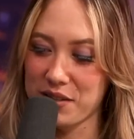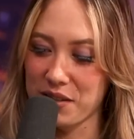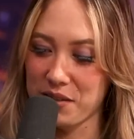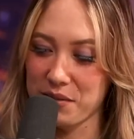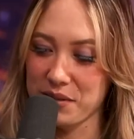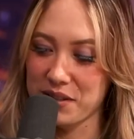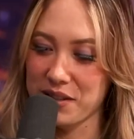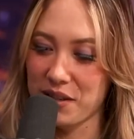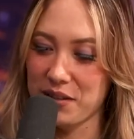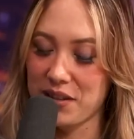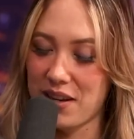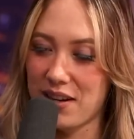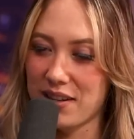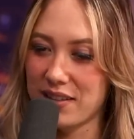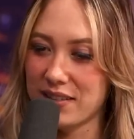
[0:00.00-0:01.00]
So it was so
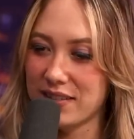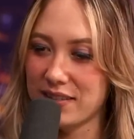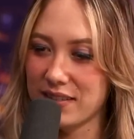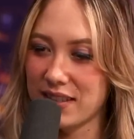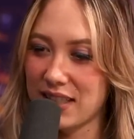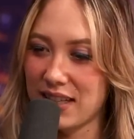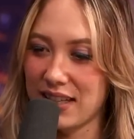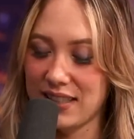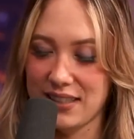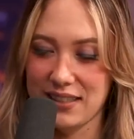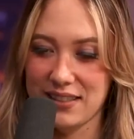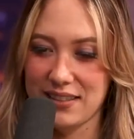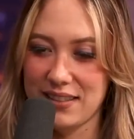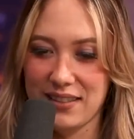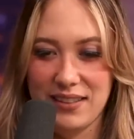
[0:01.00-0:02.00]
long that I
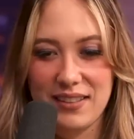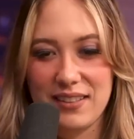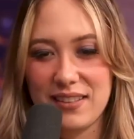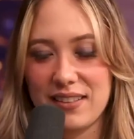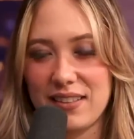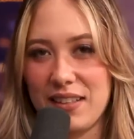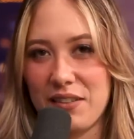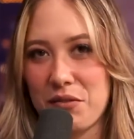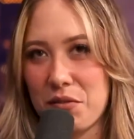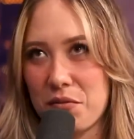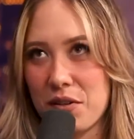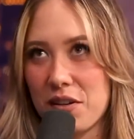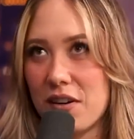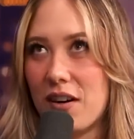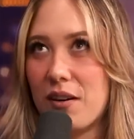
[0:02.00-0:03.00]
can't even
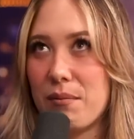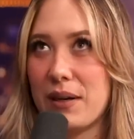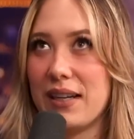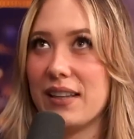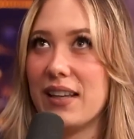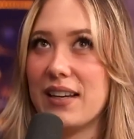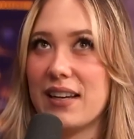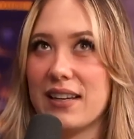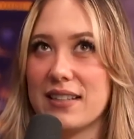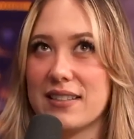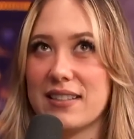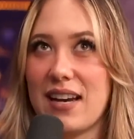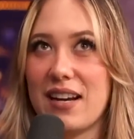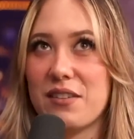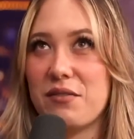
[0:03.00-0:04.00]
recall my like
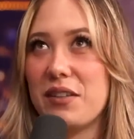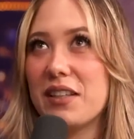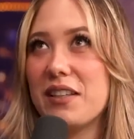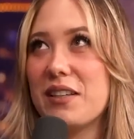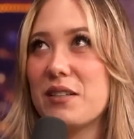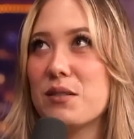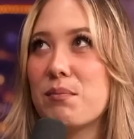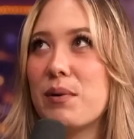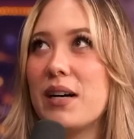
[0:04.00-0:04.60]
exact feelings.